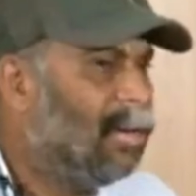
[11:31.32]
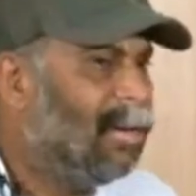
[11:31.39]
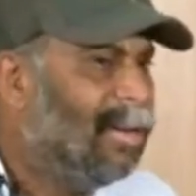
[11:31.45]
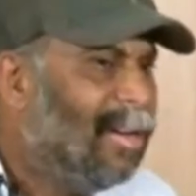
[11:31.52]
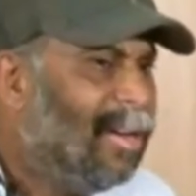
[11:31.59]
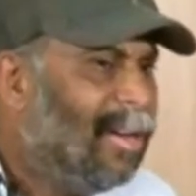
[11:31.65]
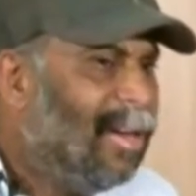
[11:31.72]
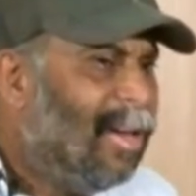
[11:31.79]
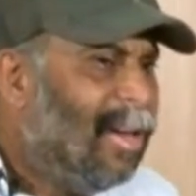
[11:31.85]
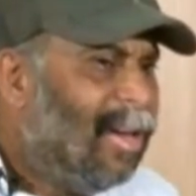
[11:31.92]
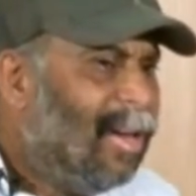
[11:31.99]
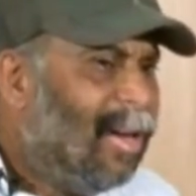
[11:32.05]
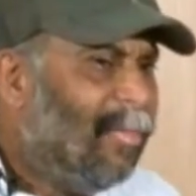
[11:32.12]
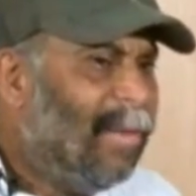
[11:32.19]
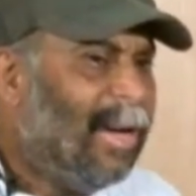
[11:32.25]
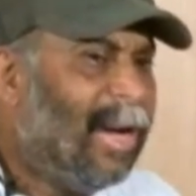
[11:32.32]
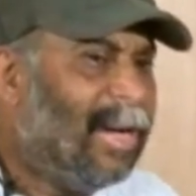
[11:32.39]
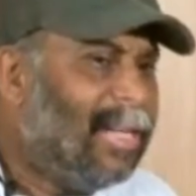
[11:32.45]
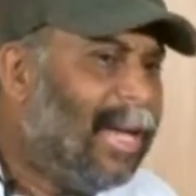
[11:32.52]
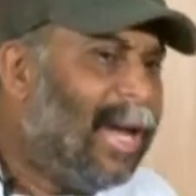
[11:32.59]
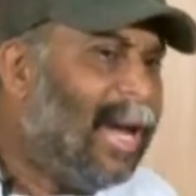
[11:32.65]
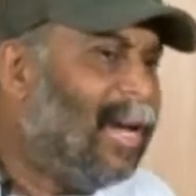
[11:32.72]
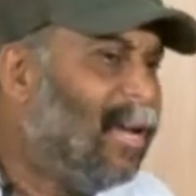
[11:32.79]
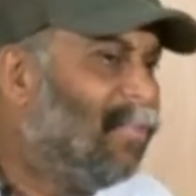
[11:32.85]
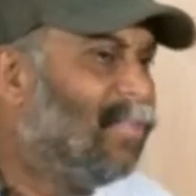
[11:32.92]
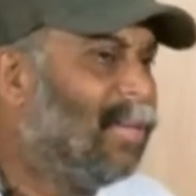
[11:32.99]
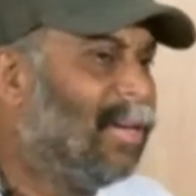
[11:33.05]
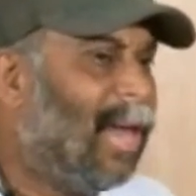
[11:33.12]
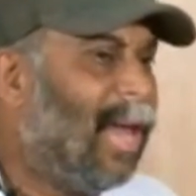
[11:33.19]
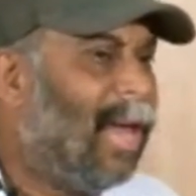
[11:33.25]
you know. I mean, at the end
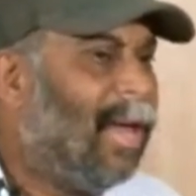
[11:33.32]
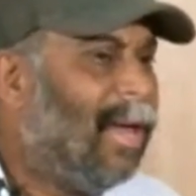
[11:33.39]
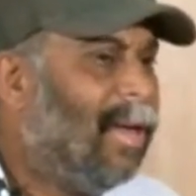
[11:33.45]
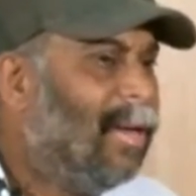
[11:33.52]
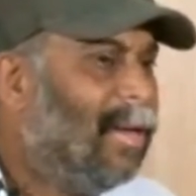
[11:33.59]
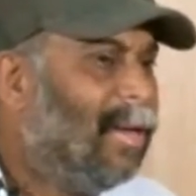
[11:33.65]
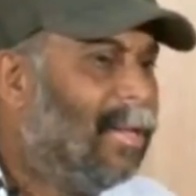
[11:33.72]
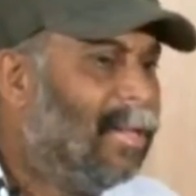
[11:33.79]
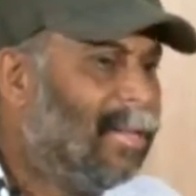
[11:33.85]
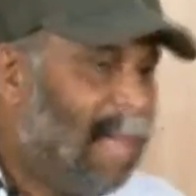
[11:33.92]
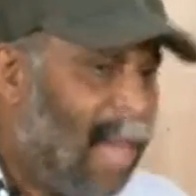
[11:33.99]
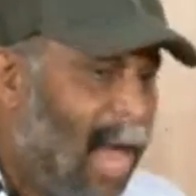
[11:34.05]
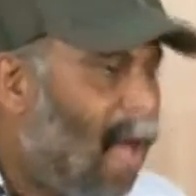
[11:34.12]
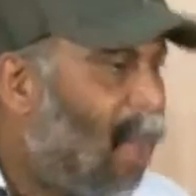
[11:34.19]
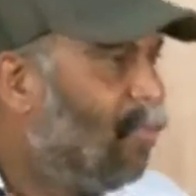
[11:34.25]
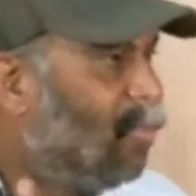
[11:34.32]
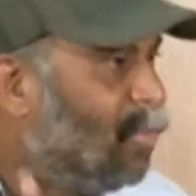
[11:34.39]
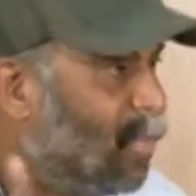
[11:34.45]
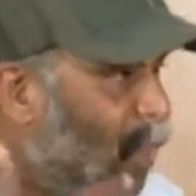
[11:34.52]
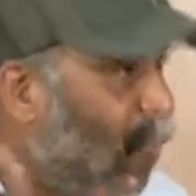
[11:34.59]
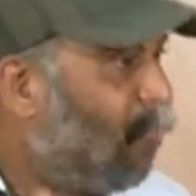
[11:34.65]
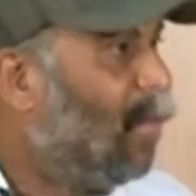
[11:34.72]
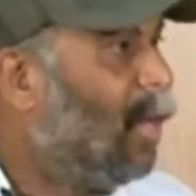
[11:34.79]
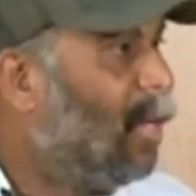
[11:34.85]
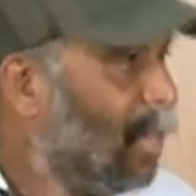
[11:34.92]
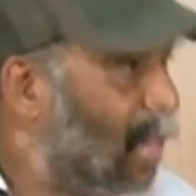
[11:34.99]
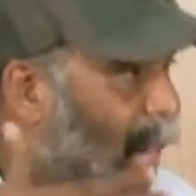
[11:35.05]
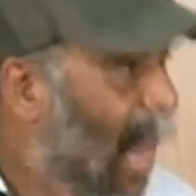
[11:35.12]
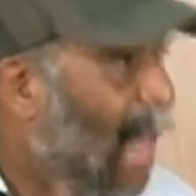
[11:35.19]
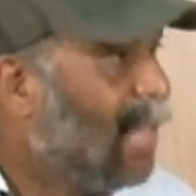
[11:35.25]
of the day, they have
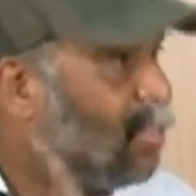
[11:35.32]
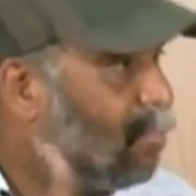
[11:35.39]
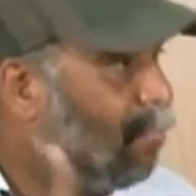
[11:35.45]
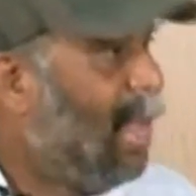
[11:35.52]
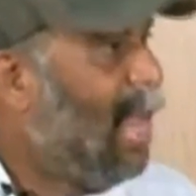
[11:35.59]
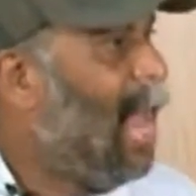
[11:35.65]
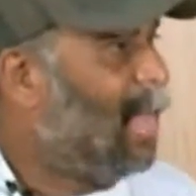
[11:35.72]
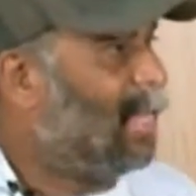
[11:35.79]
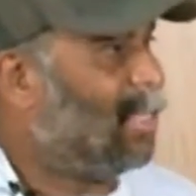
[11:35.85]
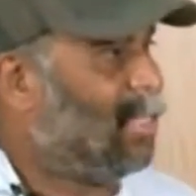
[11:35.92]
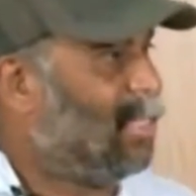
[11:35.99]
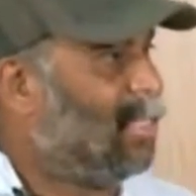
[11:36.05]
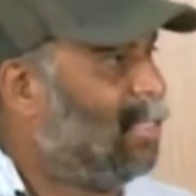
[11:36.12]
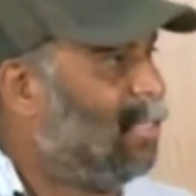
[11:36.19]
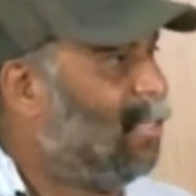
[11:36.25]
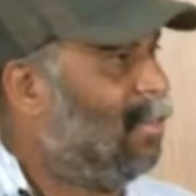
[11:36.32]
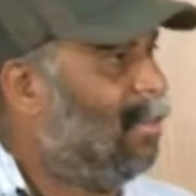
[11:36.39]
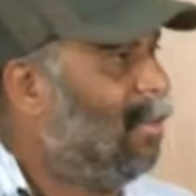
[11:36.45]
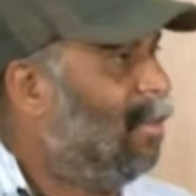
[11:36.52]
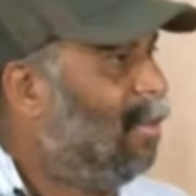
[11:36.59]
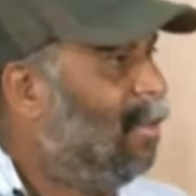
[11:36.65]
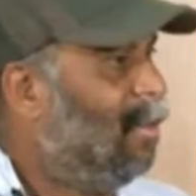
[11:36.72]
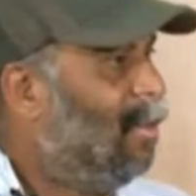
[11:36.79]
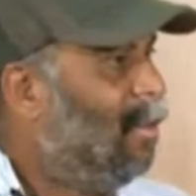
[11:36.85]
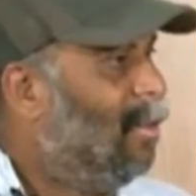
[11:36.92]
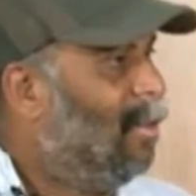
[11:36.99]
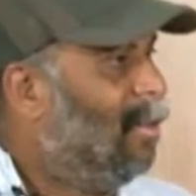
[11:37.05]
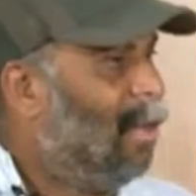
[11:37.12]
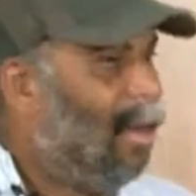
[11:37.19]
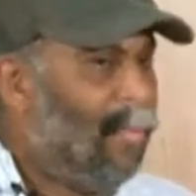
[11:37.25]
definite class bias.
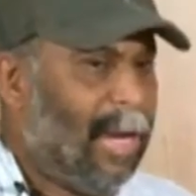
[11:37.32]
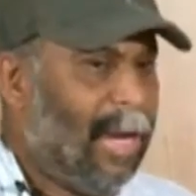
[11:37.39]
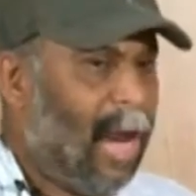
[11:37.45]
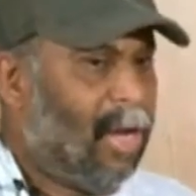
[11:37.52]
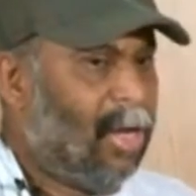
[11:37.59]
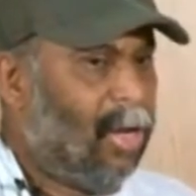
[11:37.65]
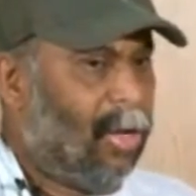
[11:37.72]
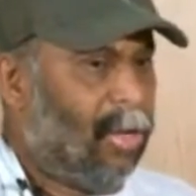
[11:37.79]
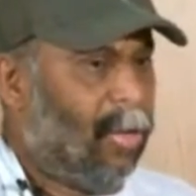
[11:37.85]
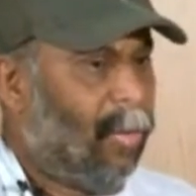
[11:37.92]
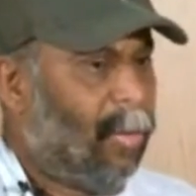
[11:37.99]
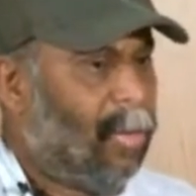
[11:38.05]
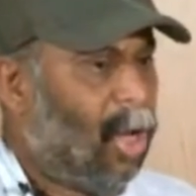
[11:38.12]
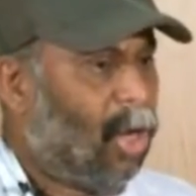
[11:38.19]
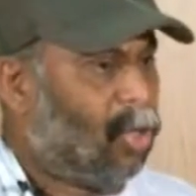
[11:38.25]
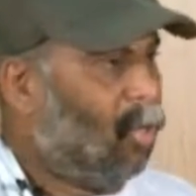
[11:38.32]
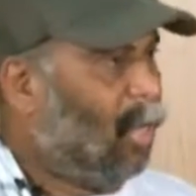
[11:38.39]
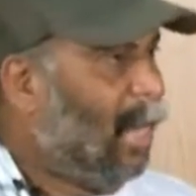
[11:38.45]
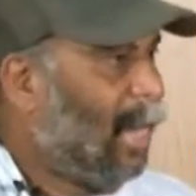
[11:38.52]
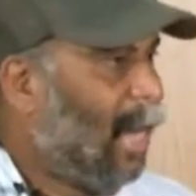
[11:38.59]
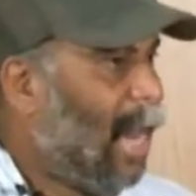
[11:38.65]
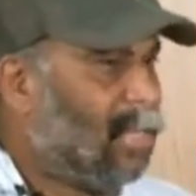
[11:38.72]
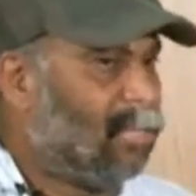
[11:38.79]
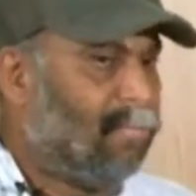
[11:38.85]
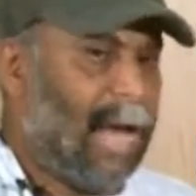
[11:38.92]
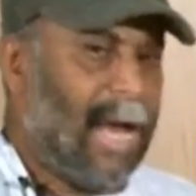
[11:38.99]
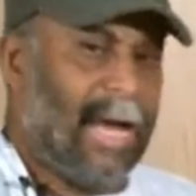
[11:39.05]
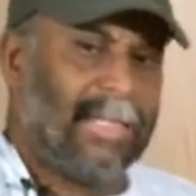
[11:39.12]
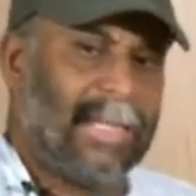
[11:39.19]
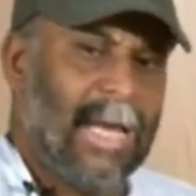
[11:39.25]
I mean, and not only class
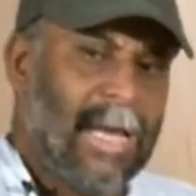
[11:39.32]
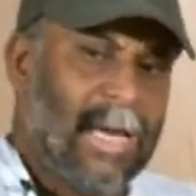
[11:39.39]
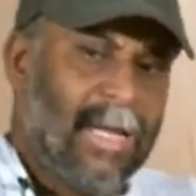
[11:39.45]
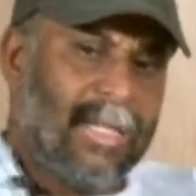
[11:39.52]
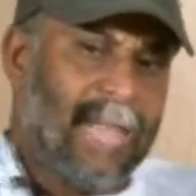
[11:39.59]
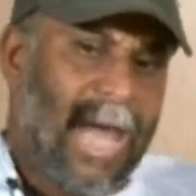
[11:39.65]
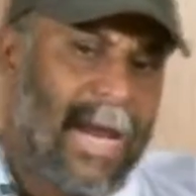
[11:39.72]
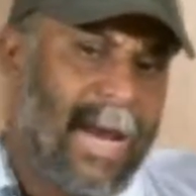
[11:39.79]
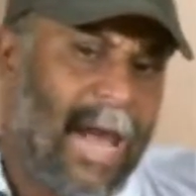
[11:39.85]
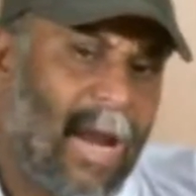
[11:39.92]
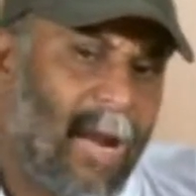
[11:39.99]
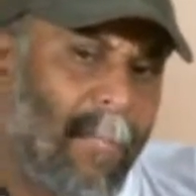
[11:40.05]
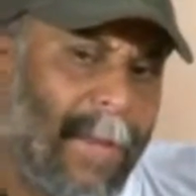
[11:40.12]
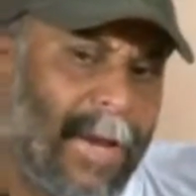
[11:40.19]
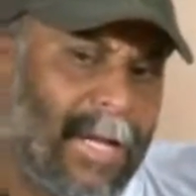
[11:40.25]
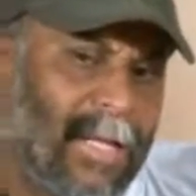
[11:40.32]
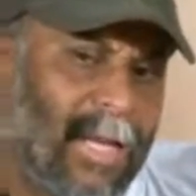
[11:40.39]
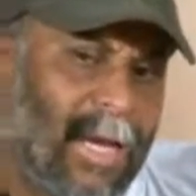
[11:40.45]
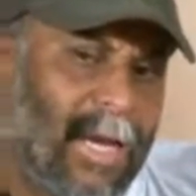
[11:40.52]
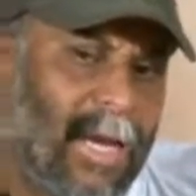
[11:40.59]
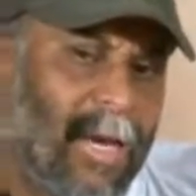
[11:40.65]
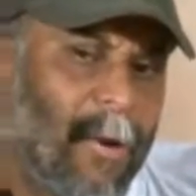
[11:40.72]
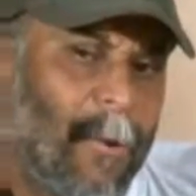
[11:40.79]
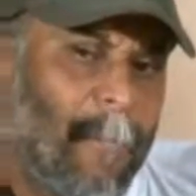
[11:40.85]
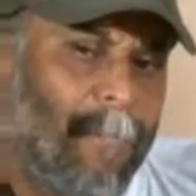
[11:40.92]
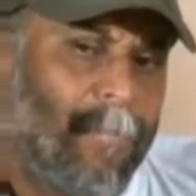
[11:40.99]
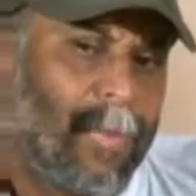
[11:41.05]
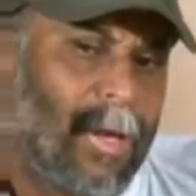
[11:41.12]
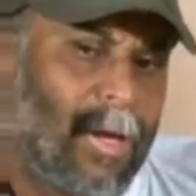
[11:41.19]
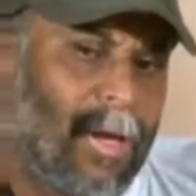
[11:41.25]
bias, they are helping the
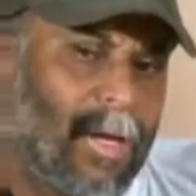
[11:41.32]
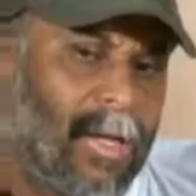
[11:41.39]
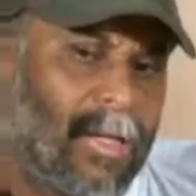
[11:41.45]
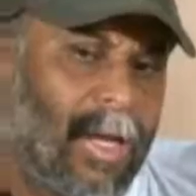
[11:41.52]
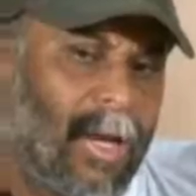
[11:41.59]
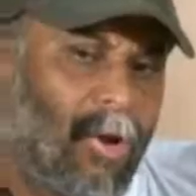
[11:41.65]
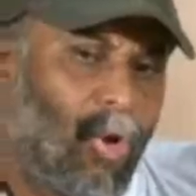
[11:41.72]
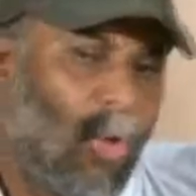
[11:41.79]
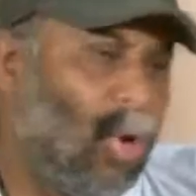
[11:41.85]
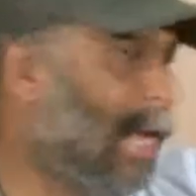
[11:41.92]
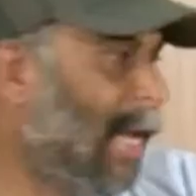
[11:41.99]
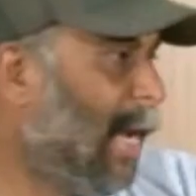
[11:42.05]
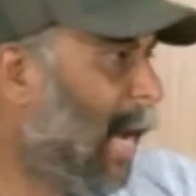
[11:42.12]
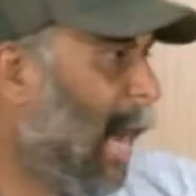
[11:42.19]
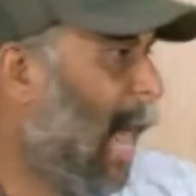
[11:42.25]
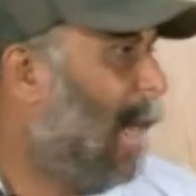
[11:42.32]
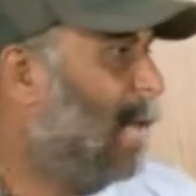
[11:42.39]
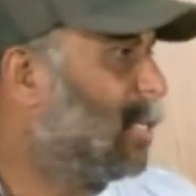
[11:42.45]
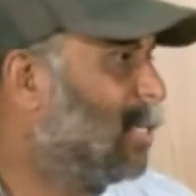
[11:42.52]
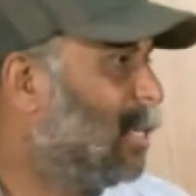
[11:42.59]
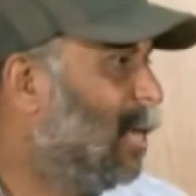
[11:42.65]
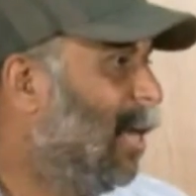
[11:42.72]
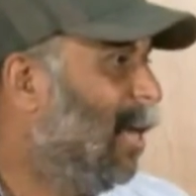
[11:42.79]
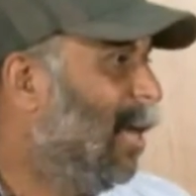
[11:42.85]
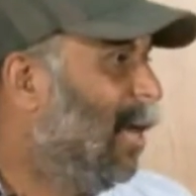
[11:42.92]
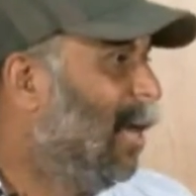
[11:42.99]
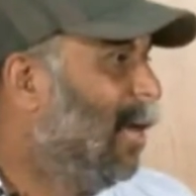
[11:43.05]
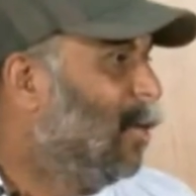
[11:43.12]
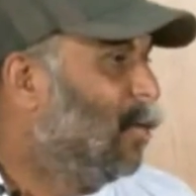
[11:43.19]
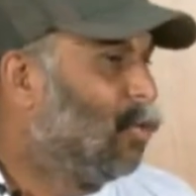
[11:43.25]
ruling class
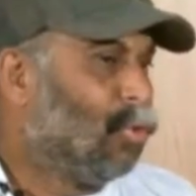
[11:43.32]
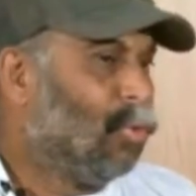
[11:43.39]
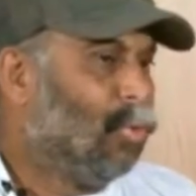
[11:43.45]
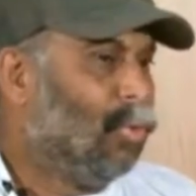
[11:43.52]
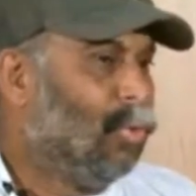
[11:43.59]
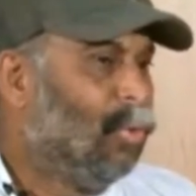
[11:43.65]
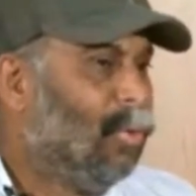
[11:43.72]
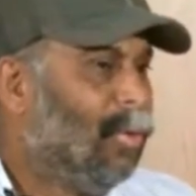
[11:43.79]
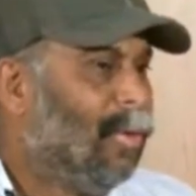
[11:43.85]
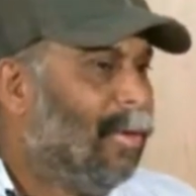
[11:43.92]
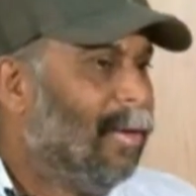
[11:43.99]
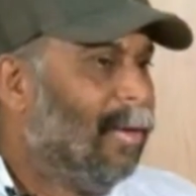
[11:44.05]
to.